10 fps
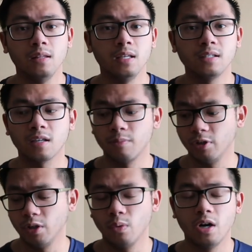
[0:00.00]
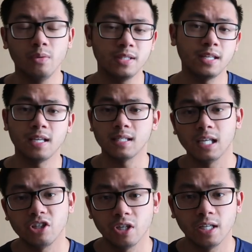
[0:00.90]
These come really well with staying
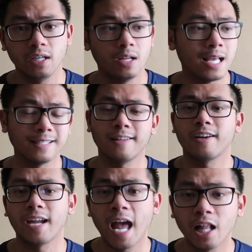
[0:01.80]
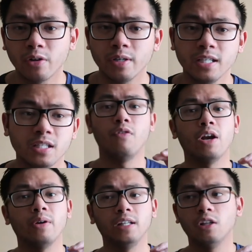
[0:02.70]
satiated. It has a lot of calories,
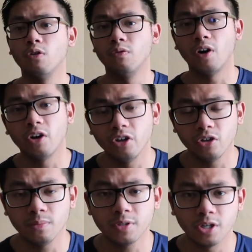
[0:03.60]
very low volume.